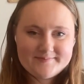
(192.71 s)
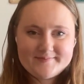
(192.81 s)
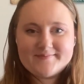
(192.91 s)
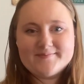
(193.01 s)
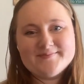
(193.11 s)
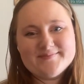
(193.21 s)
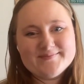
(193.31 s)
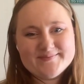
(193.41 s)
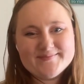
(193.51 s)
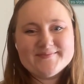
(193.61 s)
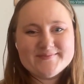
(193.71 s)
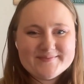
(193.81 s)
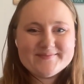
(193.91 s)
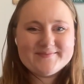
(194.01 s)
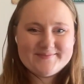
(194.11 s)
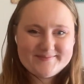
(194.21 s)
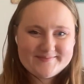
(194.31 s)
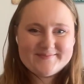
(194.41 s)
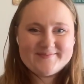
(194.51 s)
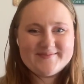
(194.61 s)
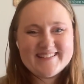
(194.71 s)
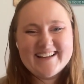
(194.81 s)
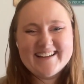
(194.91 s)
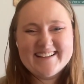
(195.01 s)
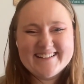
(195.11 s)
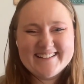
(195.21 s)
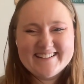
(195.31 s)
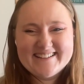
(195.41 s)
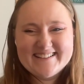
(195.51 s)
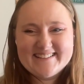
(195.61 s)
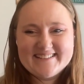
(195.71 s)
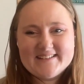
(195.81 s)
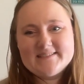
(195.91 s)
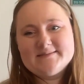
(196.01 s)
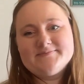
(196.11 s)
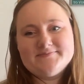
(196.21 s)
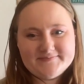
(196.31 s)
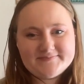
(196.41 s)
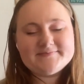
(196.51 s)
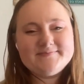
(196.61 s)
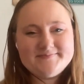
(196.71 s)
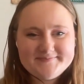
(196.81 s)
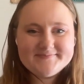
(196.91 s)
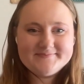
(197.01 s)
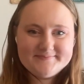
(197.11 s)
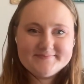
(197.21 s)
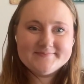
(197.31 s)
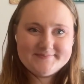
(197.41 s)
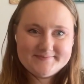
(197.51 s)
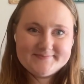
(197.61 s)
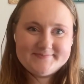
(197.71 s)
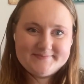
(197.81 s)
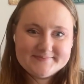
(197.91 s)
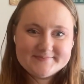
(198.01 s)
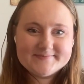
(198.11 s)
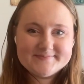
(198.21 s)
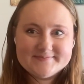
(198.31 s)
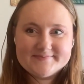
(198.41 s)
No words are spoken by the person on screen.